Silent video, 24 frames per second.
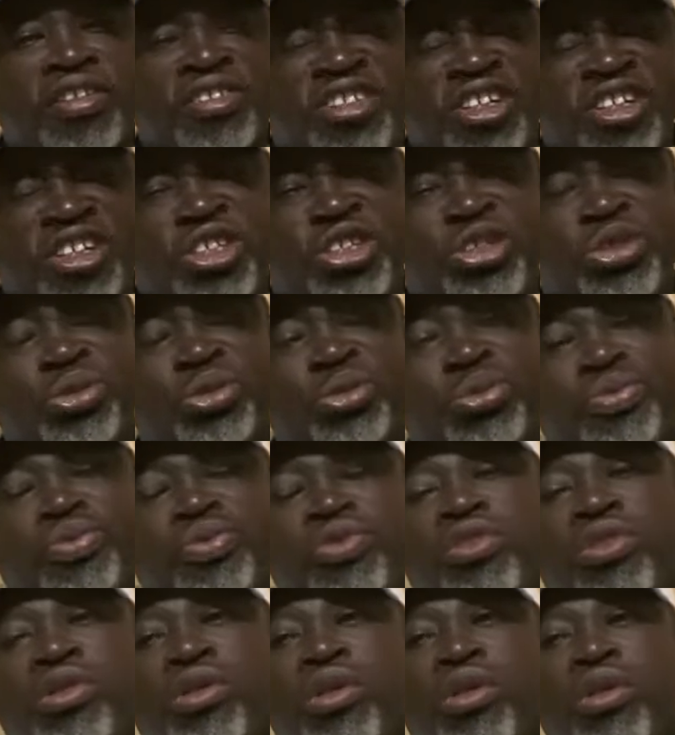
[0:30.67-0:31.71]
thank you.
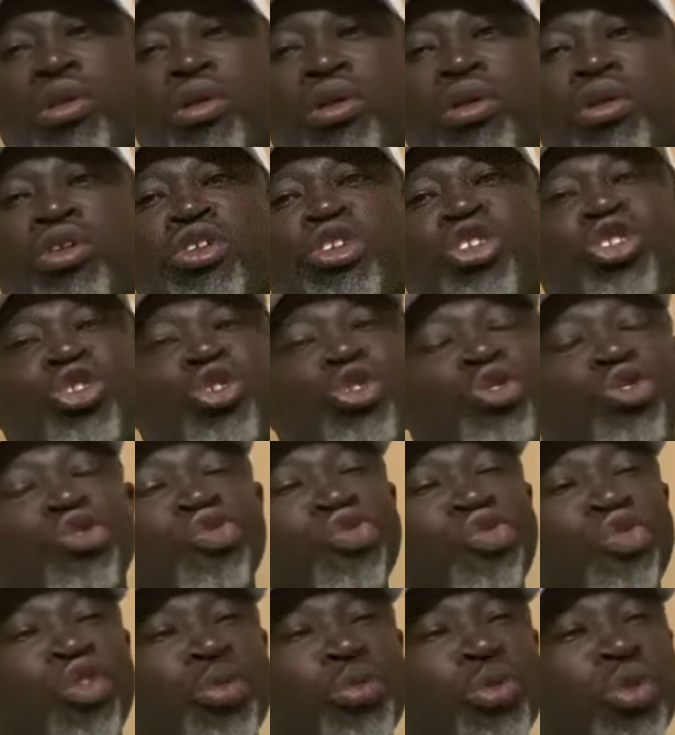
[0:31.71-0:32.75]
You know,
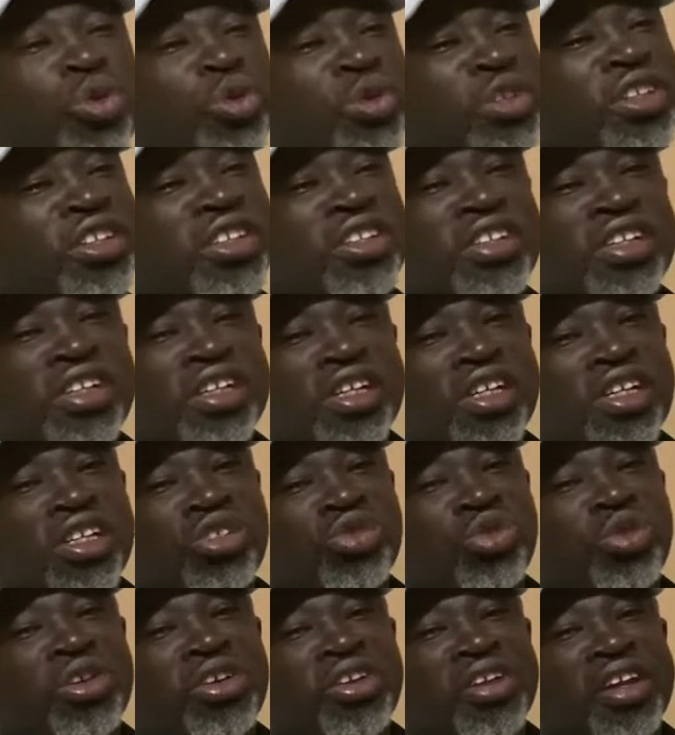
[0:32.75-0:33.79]
from olden
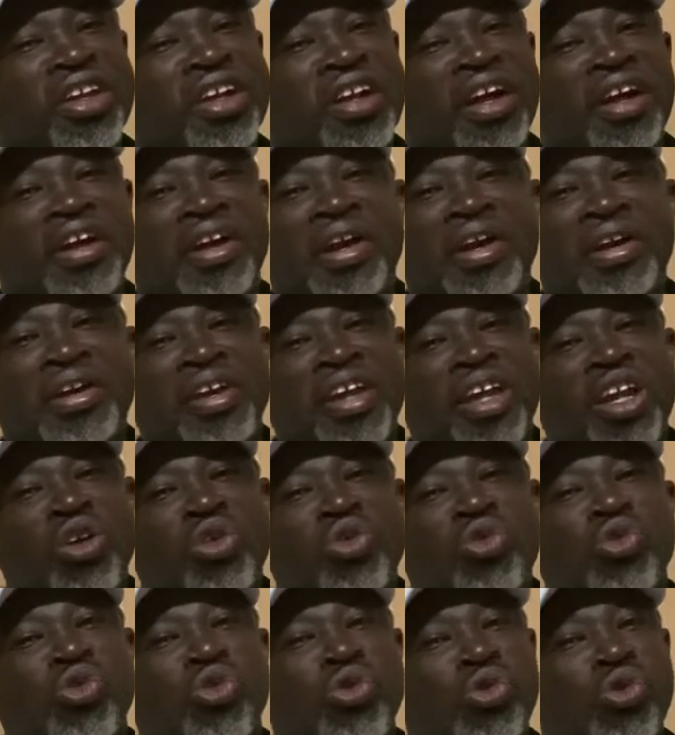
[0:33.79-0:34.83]
days, Oyenka Kare,
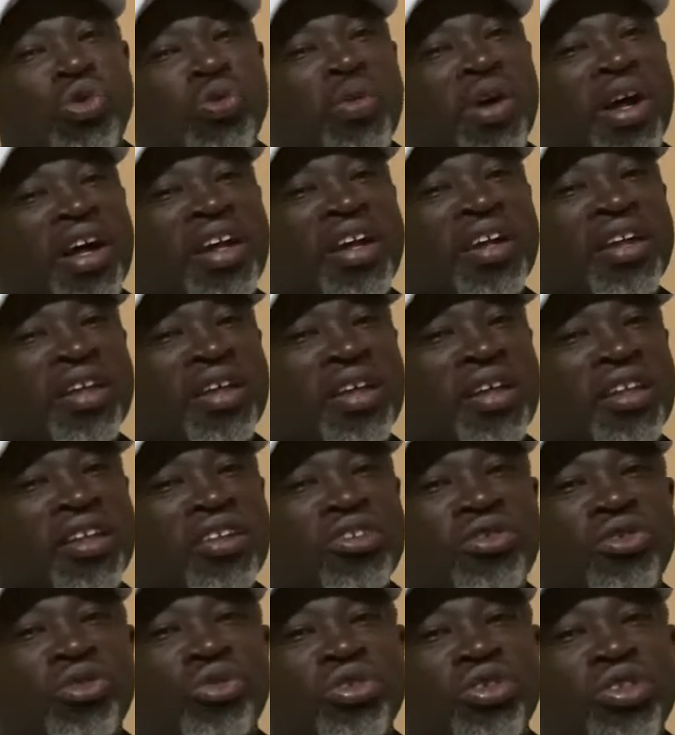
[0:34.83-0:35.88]
Nko
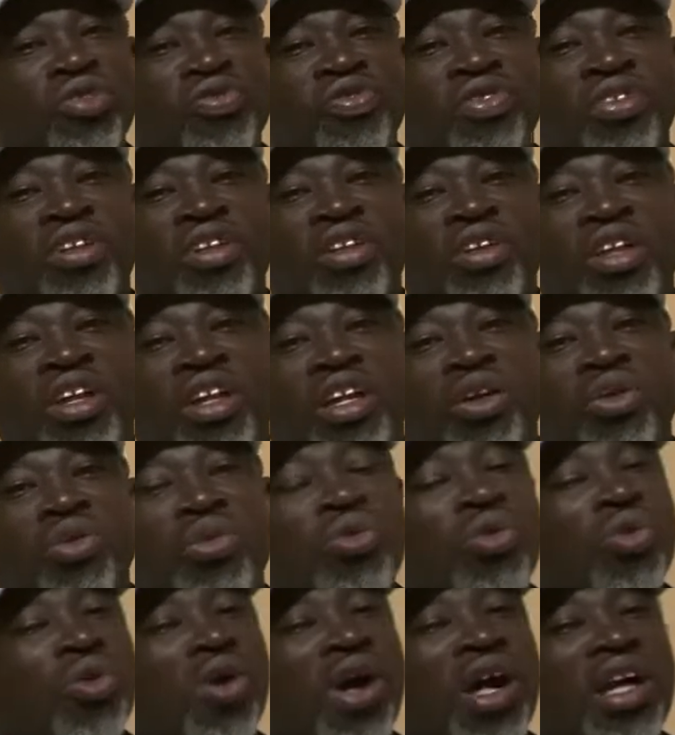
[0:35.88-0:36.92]
Make, Gifty,
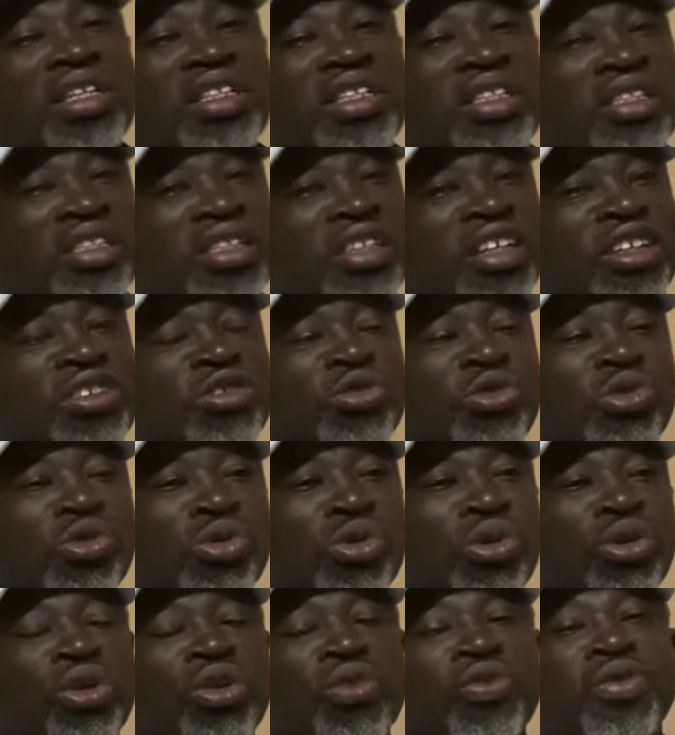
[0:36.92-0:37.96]
Nko eh, Adi, Nko,
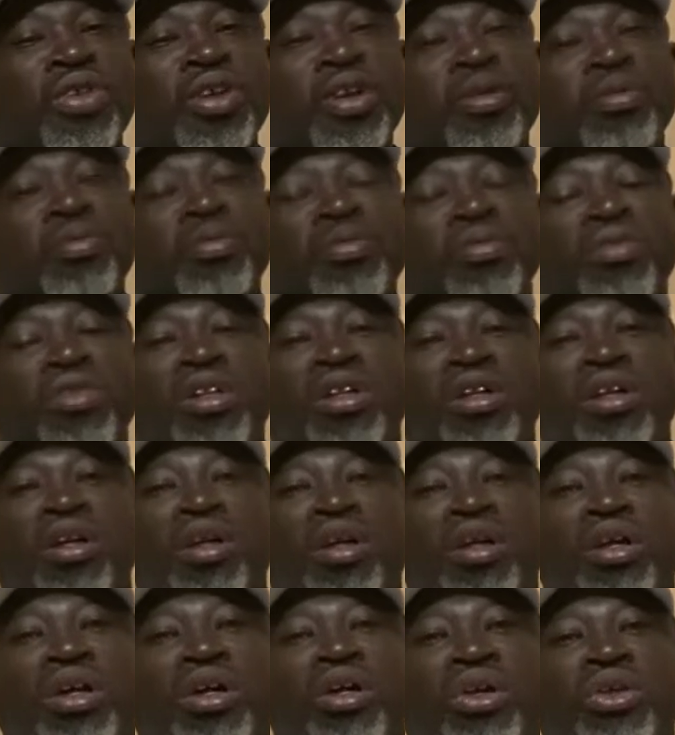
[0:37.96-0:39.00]
all of them.
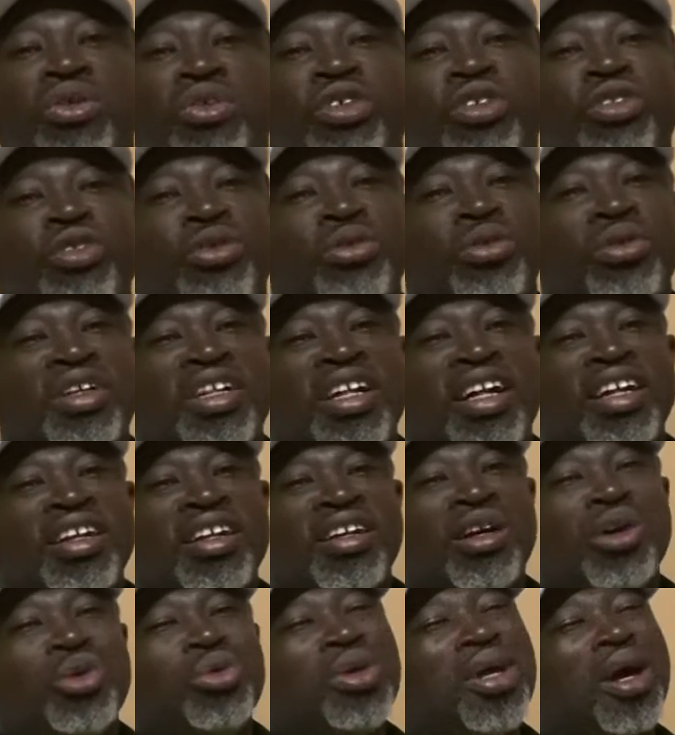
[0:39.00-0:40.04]
You know,
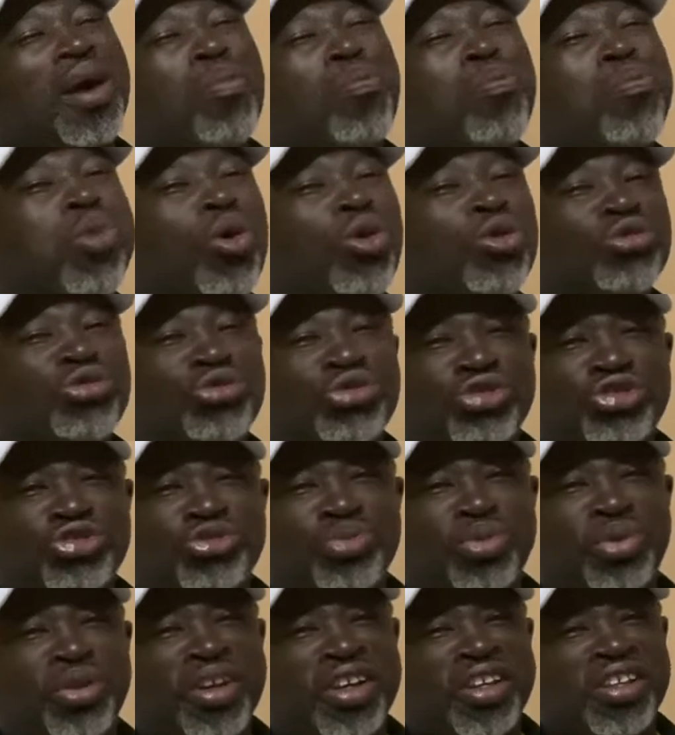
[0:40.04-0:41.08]
Ghana, we are born to
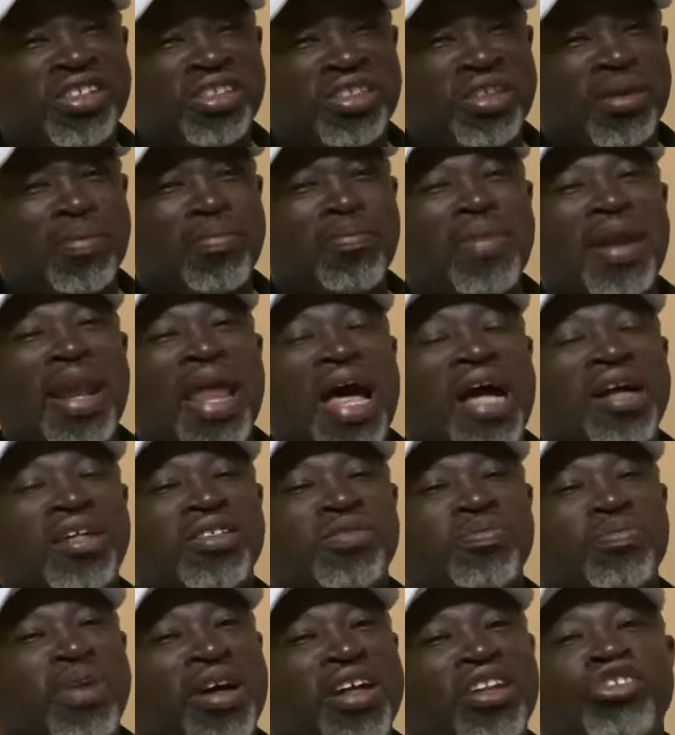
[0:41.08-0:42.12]
sprint. The black
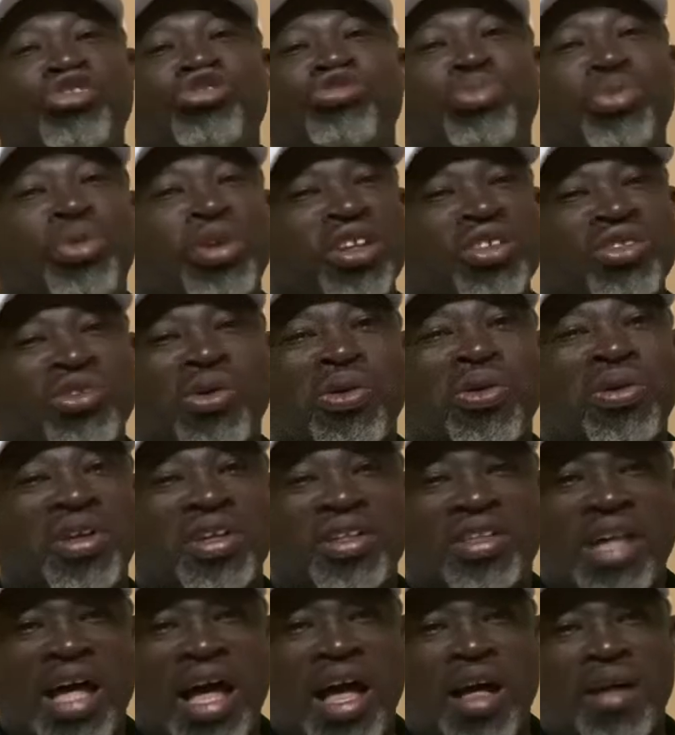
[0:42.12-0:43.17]
man sprint all
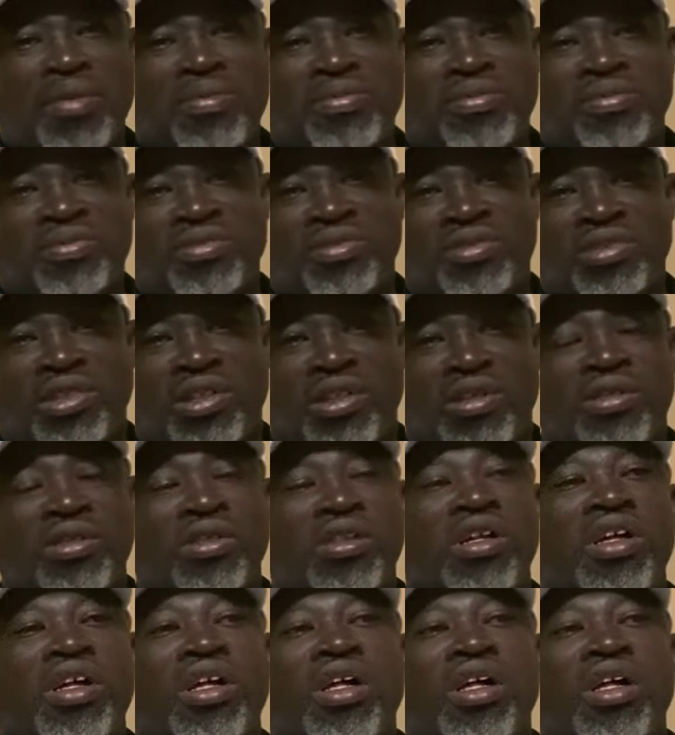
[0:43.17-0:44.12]
the time, you know?